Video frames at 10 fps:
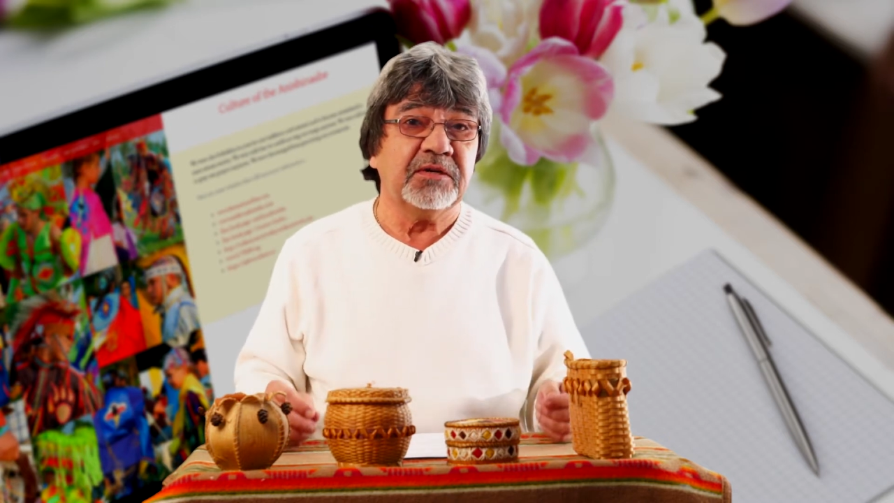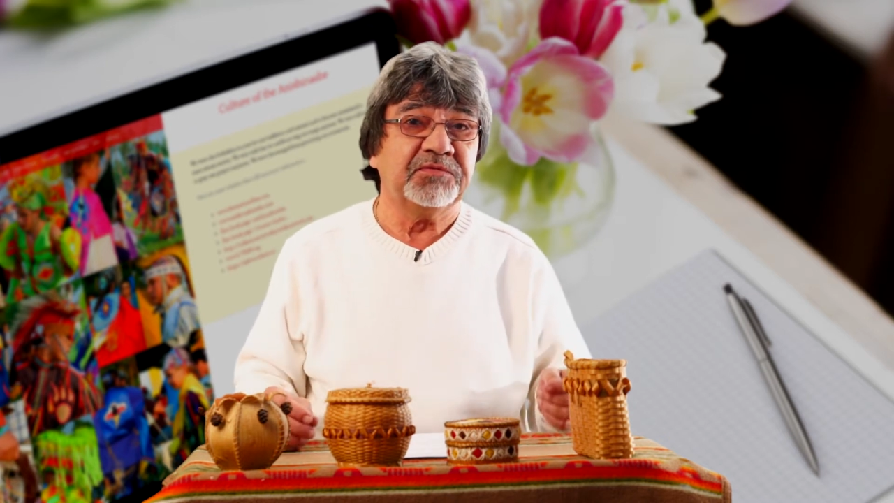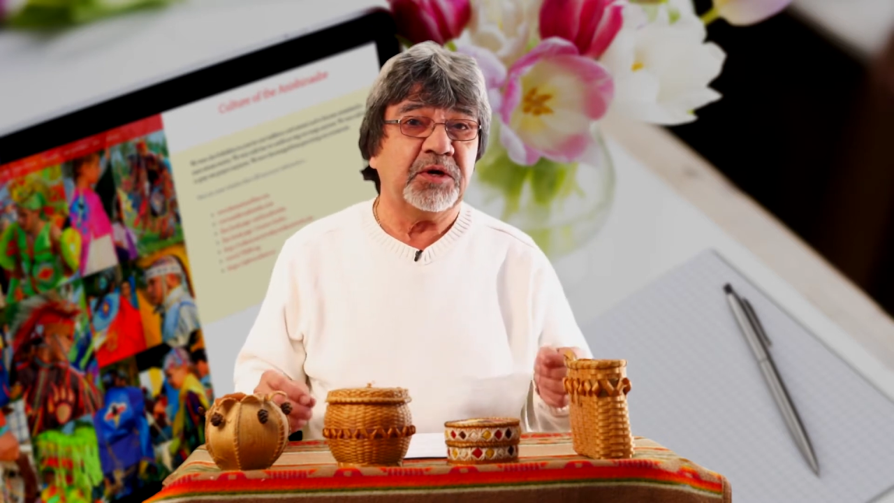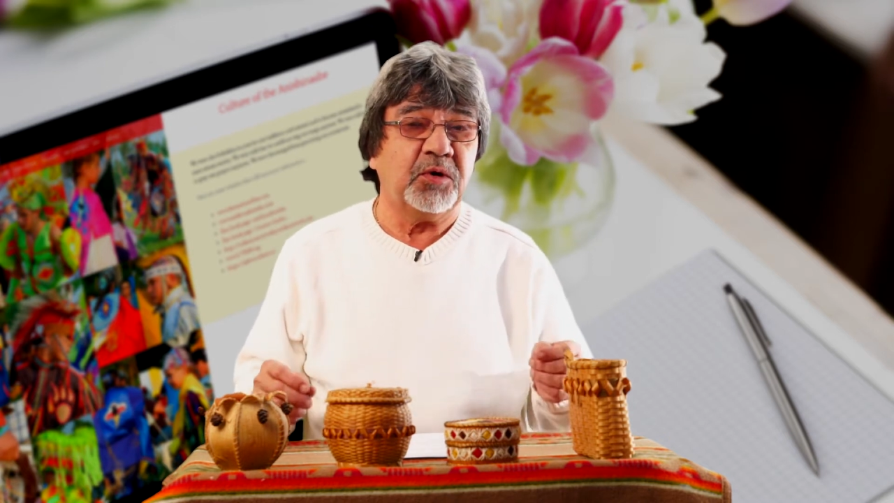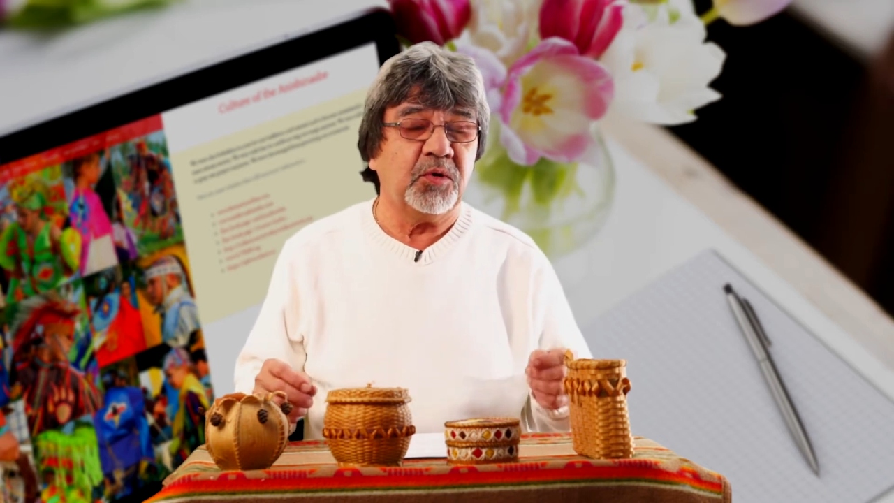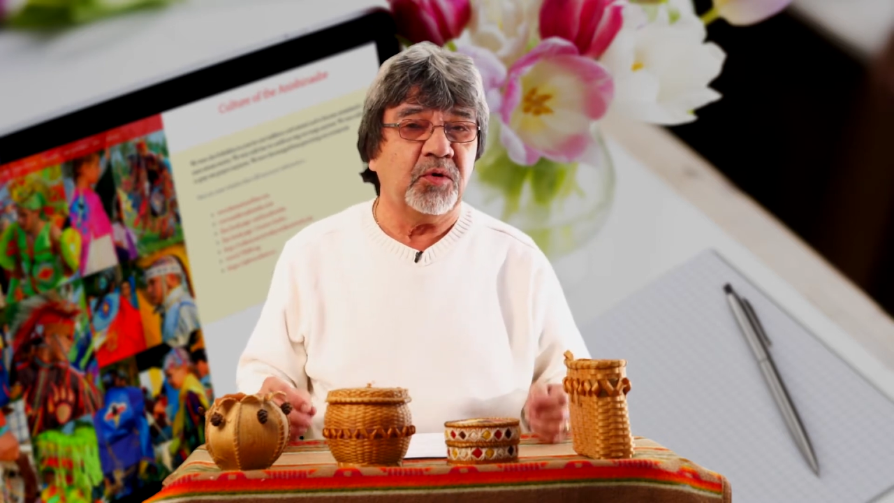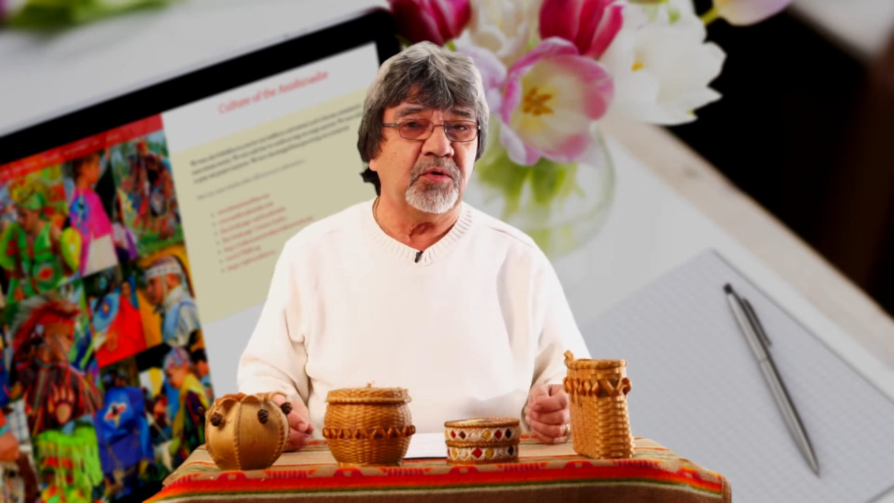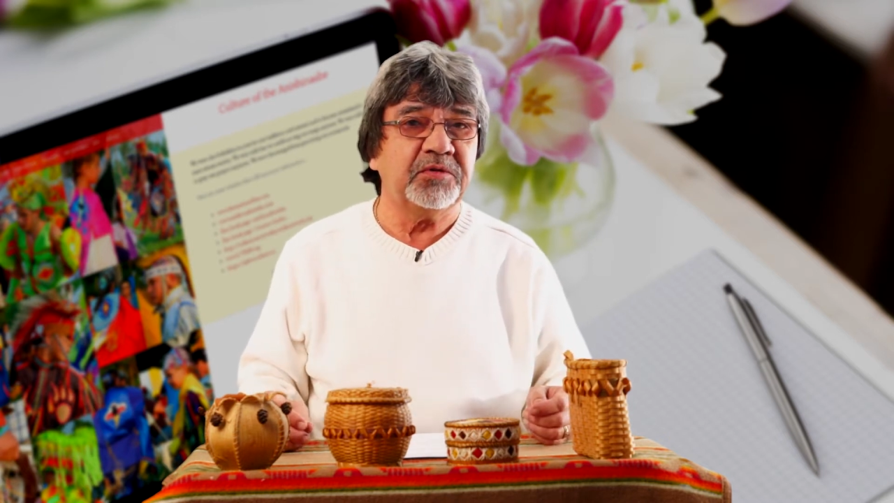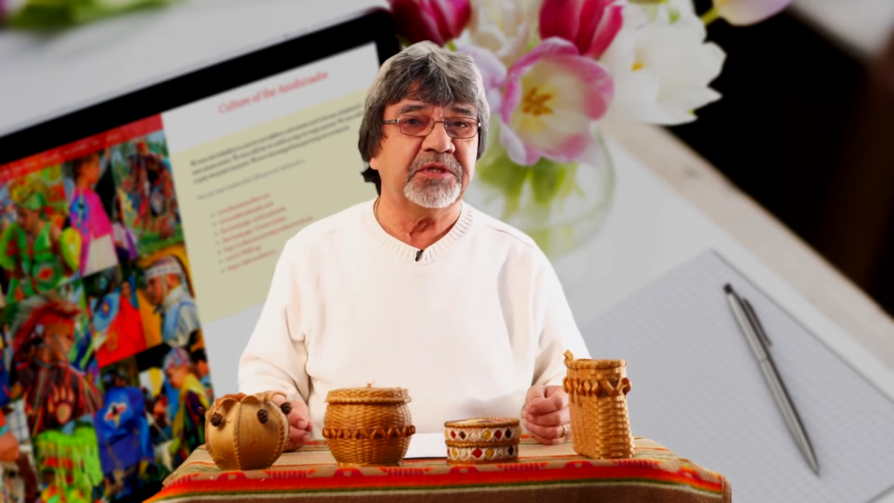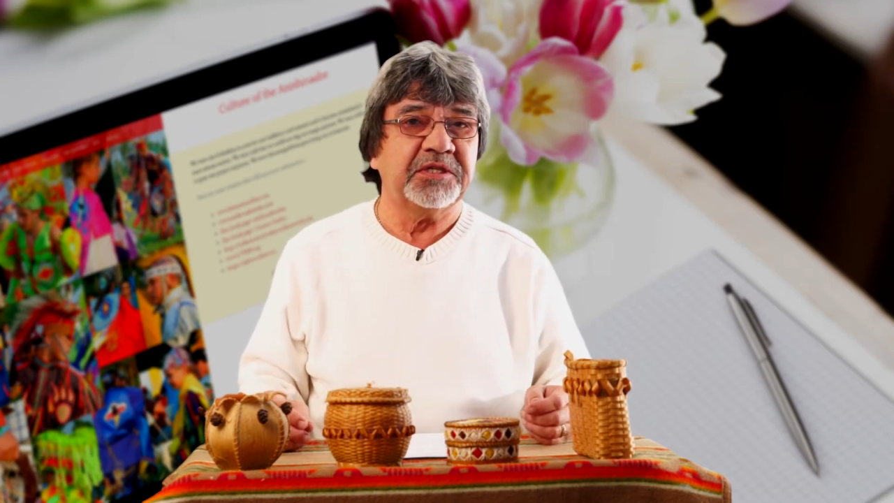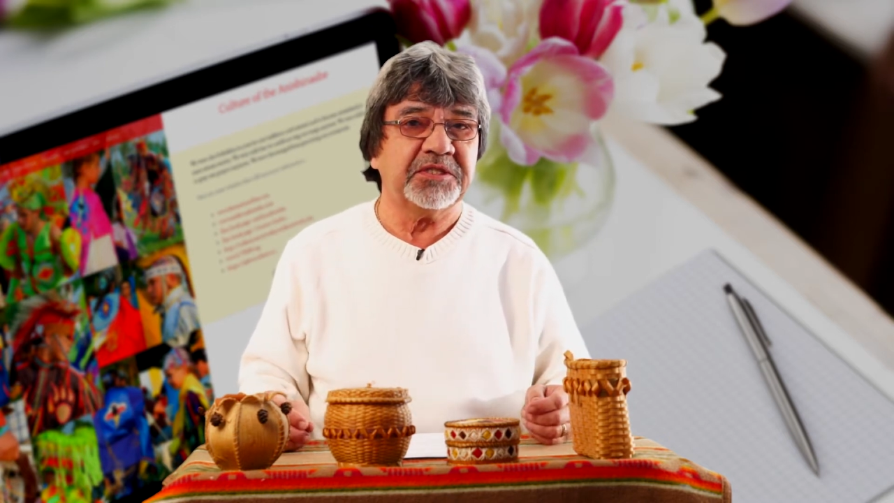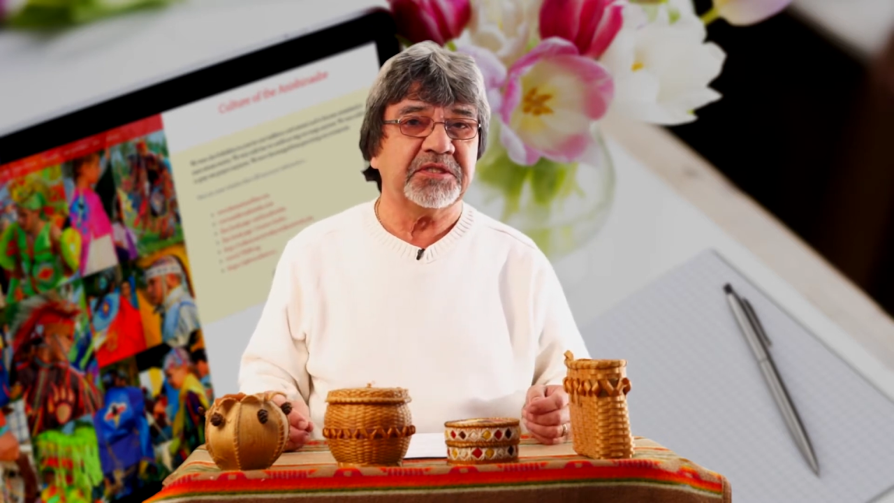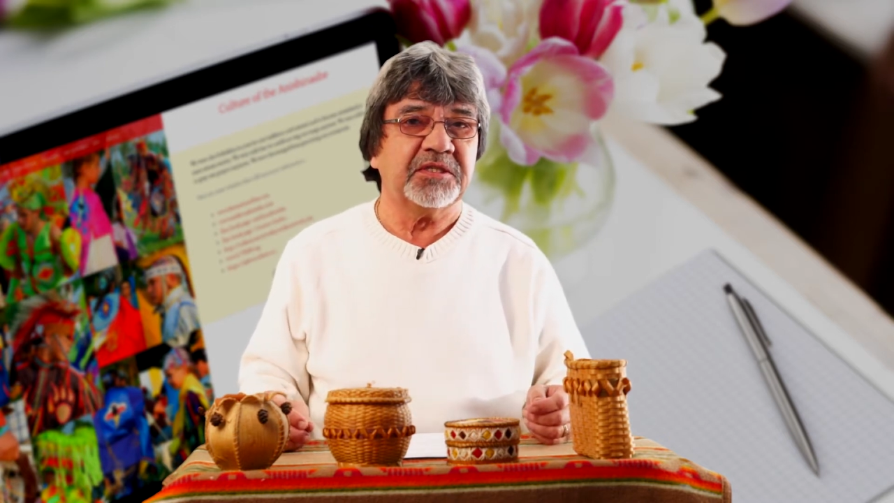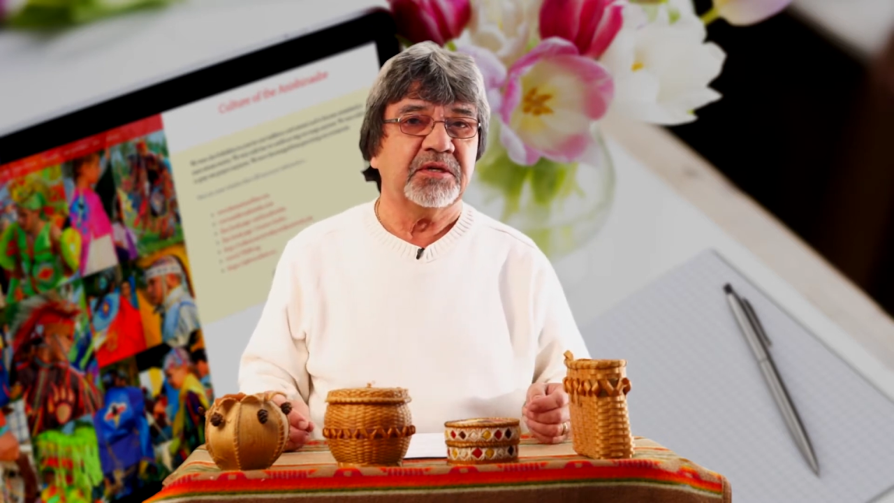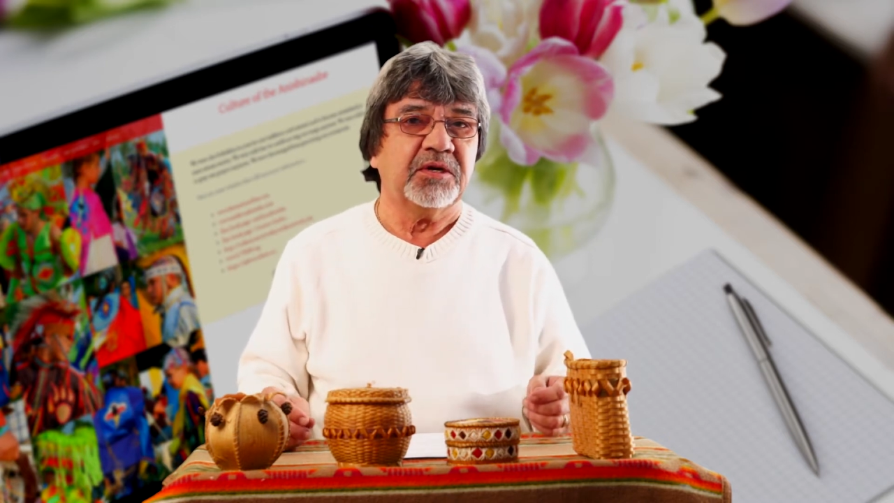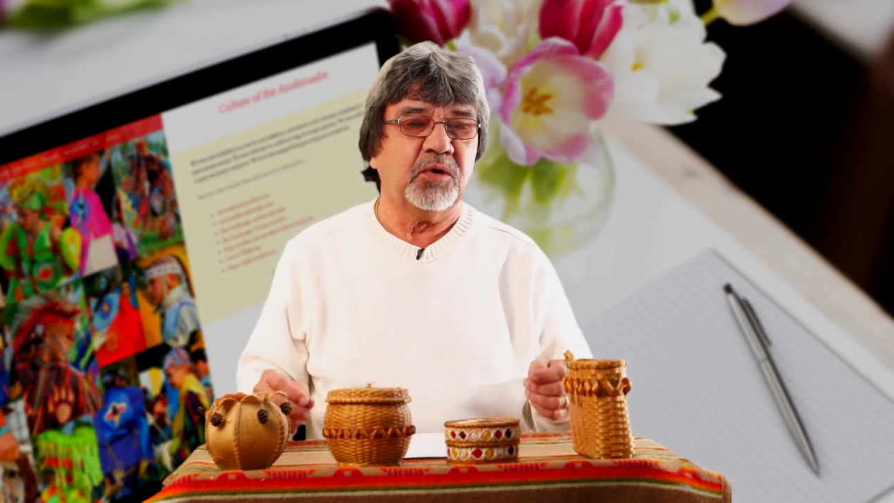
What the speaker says: of the oldest